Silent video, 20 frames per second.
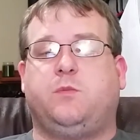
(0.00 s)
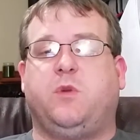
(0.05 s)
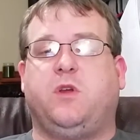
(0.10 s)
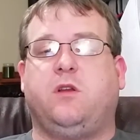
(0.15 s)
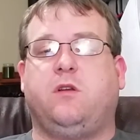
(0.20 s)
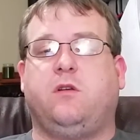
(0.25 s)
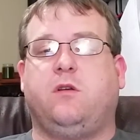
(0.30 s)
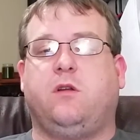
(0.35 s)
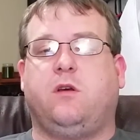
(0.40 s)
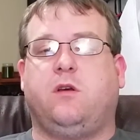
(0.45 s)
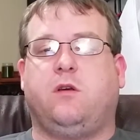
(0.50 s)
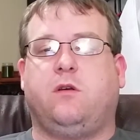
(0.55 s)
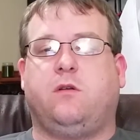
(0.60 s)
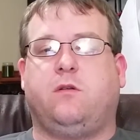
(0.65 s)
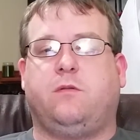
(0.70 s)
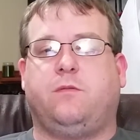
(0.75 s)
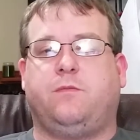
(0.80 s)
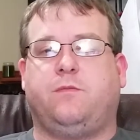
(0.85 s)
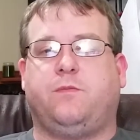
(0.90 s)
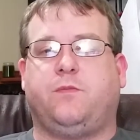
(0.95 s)
It's been,
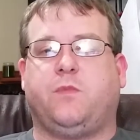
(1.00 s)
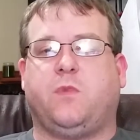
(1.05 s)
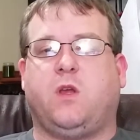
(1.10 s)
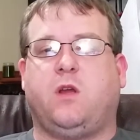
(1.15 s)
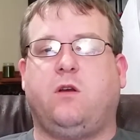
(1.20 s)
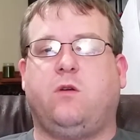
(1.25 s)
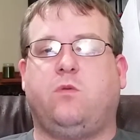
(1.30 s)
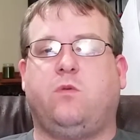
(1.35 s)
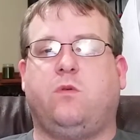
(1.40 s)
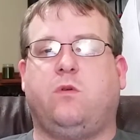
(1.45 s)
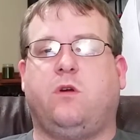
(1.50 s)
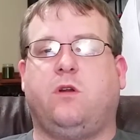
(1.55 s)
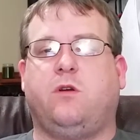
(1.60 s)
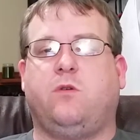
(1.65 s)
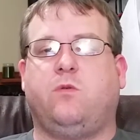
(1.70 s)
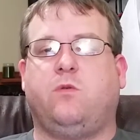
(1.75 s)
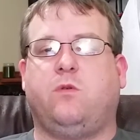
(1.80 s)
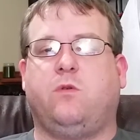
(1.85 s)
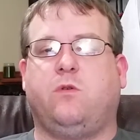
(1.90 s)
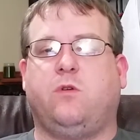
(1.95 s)
I don't
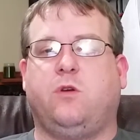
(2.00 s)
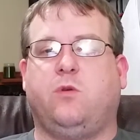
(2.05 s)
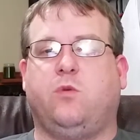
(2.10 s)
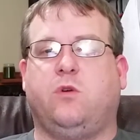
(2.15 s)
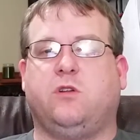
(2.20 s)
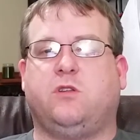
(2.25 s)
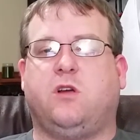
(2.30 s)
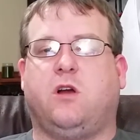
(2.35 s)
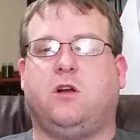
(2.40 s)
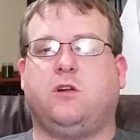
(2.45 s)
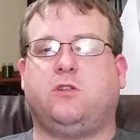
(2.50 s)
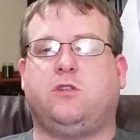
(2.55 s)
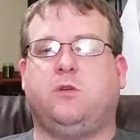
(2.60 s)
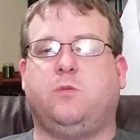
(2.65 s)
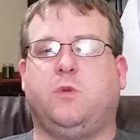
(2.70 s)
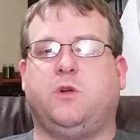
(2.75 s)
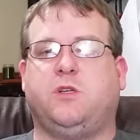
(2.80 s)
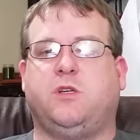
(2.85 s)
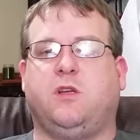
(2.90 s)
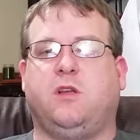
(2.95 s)
really want to talk
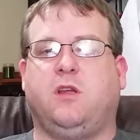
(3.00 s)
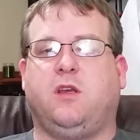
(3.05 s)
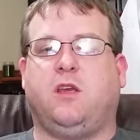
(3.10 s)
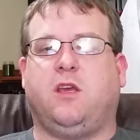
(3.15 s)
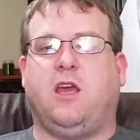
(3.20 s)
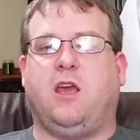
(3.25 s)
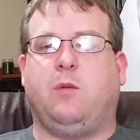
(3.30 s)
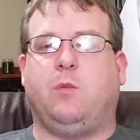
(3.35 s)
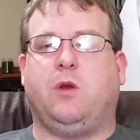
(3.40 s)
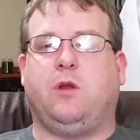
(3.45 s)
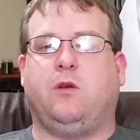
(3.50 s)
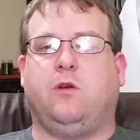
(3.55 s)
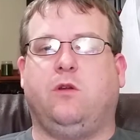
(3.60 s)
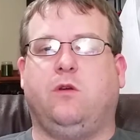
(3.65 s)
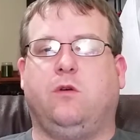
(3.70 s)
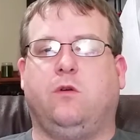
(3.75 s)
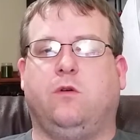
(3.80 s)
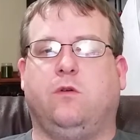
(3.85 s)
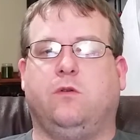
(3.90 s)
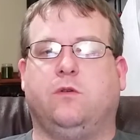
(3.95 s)
too much in the gaming
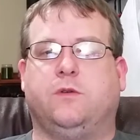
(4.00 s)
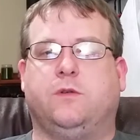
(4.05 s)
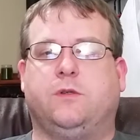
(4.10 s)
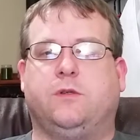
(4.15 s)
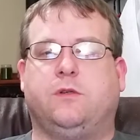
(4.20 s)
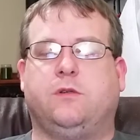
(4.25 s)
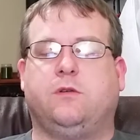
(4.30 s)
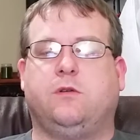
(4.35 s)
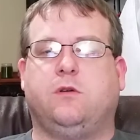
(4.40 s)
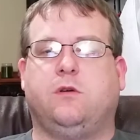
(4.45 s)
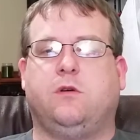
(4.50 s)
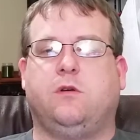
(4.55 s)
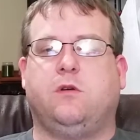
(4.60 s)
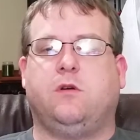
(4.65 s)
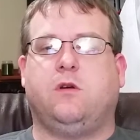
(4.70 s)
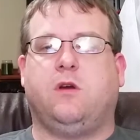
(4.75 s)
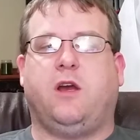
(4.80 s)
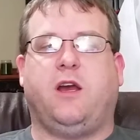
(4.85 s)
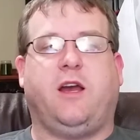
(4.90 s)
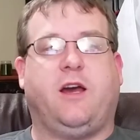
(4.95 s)
news.
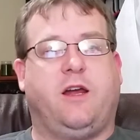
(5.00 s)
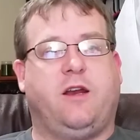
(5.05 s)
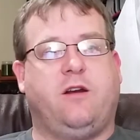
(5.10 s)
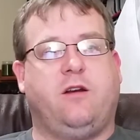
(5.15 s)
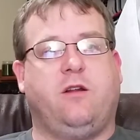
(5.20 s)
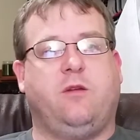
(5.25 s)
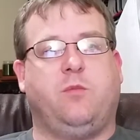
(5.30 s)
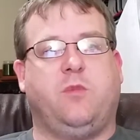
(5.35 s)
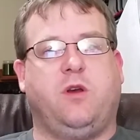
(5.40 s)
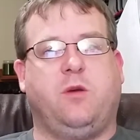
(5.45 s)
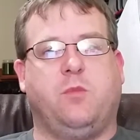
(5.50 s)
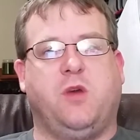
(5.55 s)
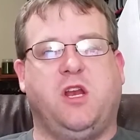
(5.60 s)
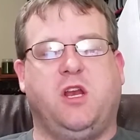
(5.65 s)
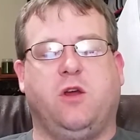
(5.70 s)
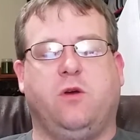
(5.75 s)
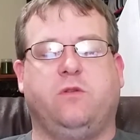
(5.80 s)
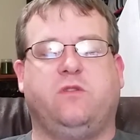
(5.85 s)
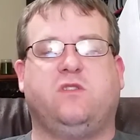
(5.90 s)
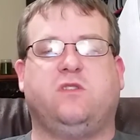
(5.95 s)
I had it in
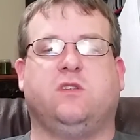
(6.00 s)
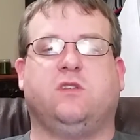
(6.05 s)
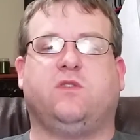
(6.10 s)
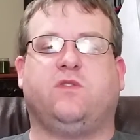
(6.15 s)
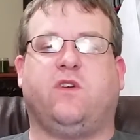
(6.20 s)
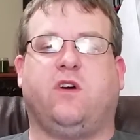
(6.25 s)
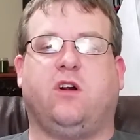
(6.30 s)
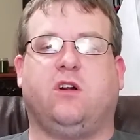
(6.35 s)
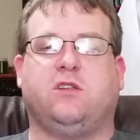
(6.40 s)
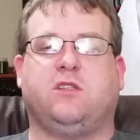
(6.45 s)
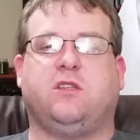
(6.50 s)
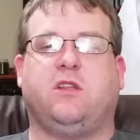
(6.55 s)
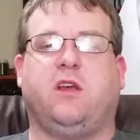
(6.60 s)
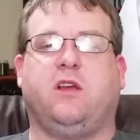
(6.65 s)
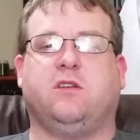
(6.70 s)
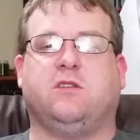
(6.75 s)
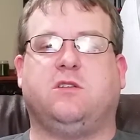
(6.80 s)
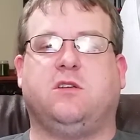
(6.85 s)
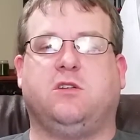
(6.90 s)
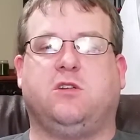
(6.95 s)
my notes as far as
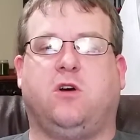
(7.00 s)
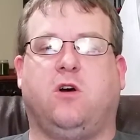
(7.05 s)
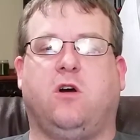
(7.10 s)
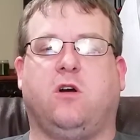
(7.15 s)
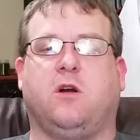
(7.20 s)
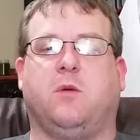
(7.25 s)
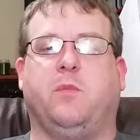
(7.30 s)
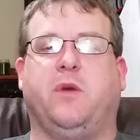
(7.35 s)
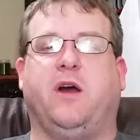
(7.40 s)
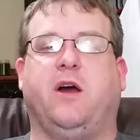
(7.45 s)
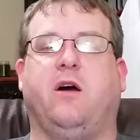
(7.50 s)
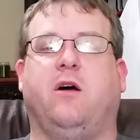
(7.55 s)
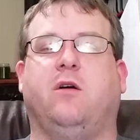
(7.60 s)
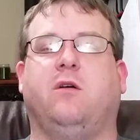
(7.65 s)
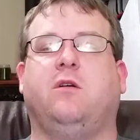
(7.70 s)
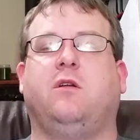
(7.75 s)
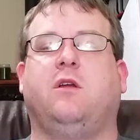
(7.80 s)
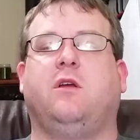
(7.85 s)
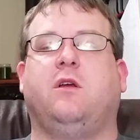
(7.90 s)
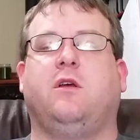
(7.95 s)
things to talk
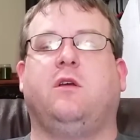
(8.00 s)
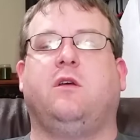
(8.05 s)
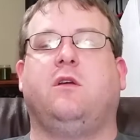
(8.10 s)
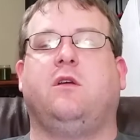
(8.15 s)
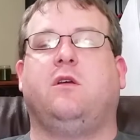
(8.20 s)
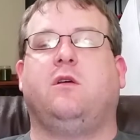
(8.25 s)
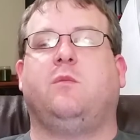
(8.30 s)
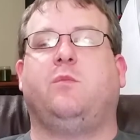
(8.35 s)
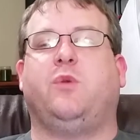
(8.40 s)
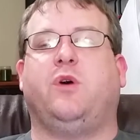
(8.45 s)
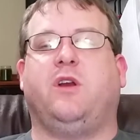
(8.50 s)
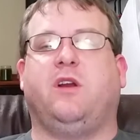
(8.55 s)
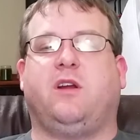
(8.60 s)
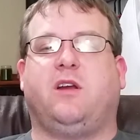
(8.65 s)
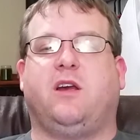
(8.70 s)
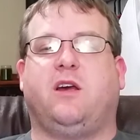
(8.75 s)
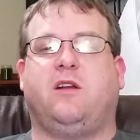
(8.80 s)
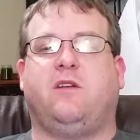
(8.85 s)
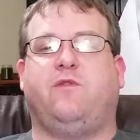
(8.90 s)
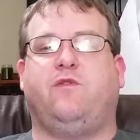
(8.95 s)
about, but
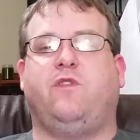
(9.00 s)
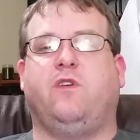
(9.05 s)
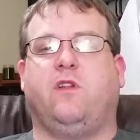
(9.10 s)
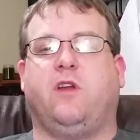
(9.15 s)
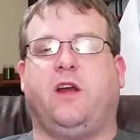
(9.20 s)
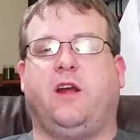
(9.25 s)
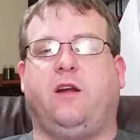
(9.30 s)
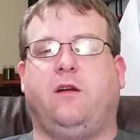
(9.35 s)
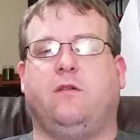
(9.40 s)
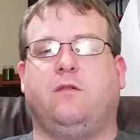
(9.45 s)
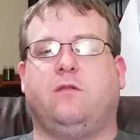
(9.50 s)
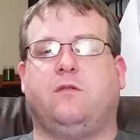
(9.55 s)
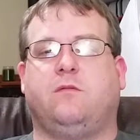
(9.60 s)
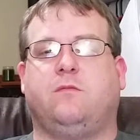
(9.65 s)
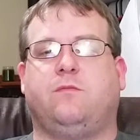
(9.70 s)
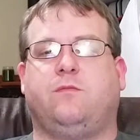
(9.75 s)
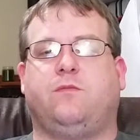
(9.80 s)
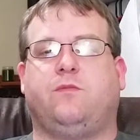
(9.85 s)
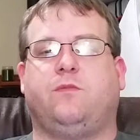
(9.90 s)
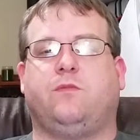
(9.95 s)
I kind of feel like
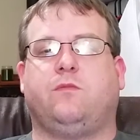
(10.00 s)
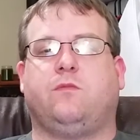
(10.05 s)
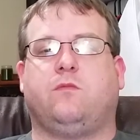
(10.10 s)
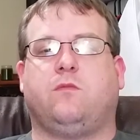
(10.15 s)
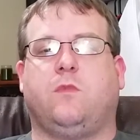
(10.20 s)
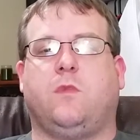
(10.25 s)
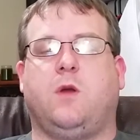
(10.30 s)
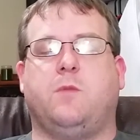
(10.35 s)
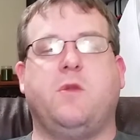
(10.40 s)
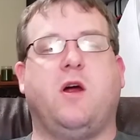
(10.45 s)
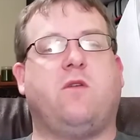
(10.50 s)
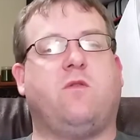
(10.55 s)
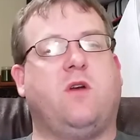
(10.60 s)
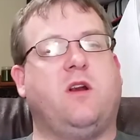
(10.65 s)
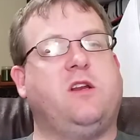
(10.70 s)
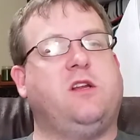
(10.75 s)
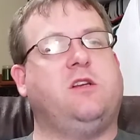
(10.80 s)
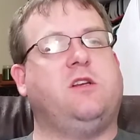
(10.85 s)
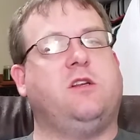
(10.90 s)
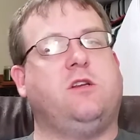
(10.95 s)
I'm not
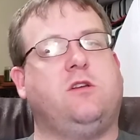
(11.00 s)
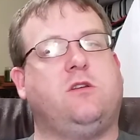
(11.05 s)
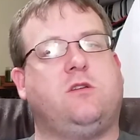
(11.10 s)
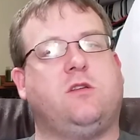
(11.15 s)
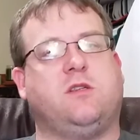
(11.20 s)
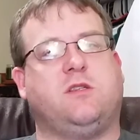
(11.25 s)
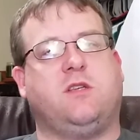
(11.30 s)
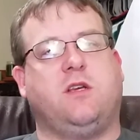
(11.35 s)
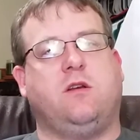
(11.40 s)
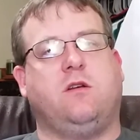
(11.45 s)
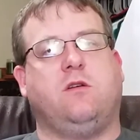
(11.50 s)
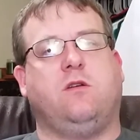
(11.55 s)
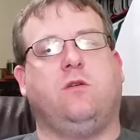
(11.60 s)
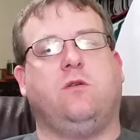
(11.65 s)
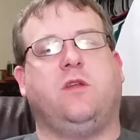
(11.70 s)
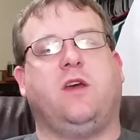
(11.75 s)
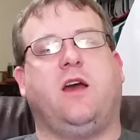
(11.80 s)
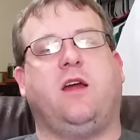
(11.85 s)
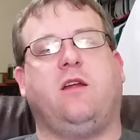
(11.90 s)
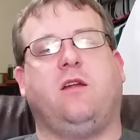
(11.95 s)
ready to sit and
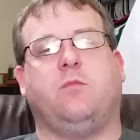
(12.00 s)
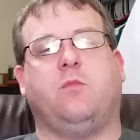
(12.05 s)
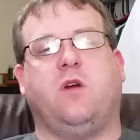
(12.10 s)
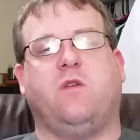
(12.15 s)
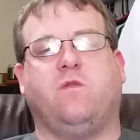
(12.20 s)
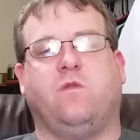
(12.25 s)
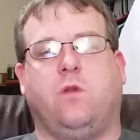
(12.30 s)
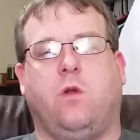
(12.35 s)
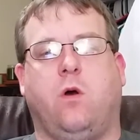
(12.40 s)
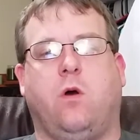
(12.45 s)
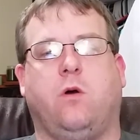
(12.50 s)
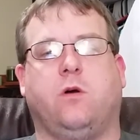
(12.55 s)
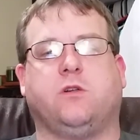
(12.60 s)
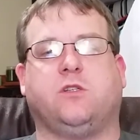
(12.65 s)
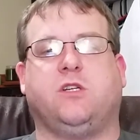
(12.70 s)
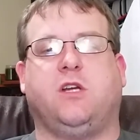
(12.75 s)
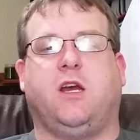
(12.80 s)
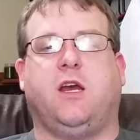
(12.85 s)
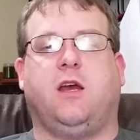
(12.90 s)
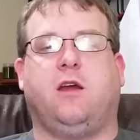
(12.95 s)
do that in my
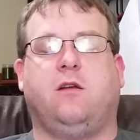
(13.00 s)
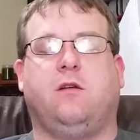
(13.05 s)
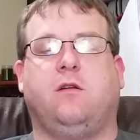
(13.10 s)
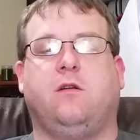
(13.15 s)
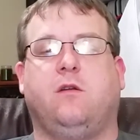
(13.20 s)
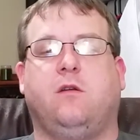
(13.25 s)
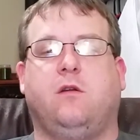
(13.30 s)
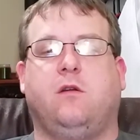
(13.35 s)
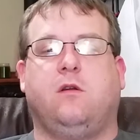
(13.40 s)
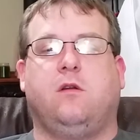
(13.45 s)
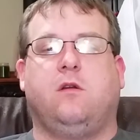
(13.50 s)
vlogs yet.